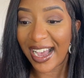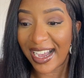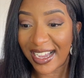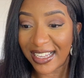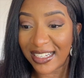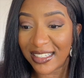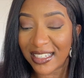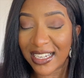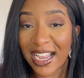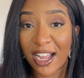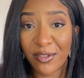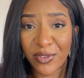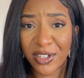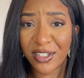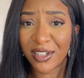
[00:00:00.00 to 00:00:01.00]
And
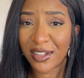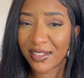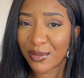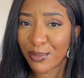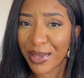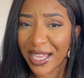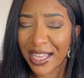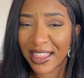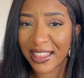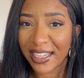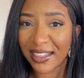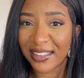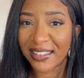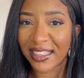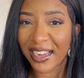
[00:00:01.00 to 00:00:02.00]
Canva does make
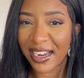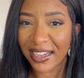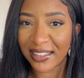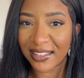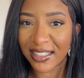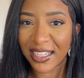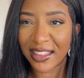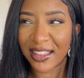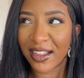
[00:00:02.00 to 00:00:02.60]
things easy.